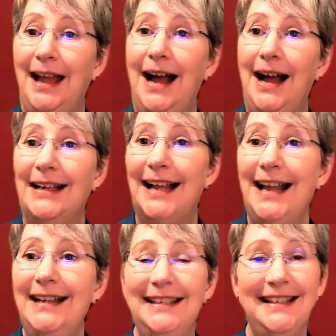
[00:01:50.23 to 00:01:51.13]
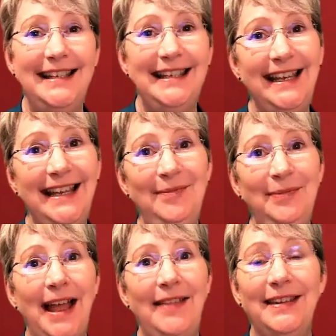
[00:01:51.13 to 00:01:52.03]
Our guidance here,
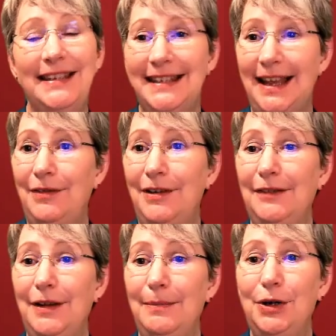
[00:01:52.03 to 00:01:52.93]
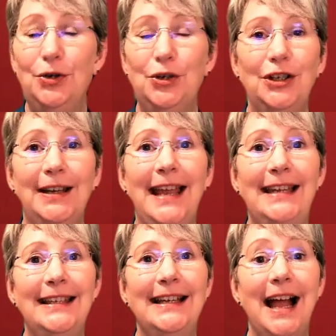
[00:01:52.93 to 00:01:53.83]
the Seven of Emotion,
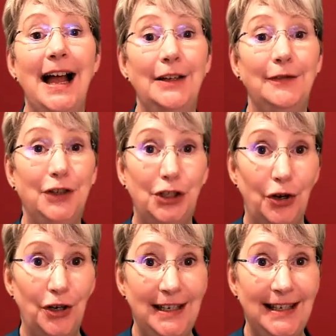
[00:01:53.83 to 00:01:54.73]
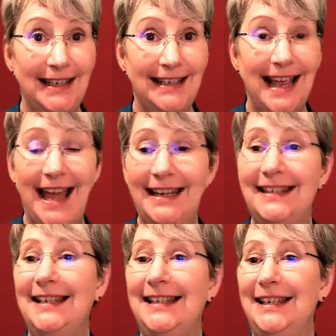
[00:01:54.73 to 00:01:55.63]
is the card of choices and
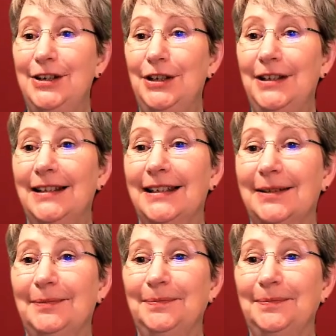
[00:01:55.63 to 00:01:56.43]
decisions.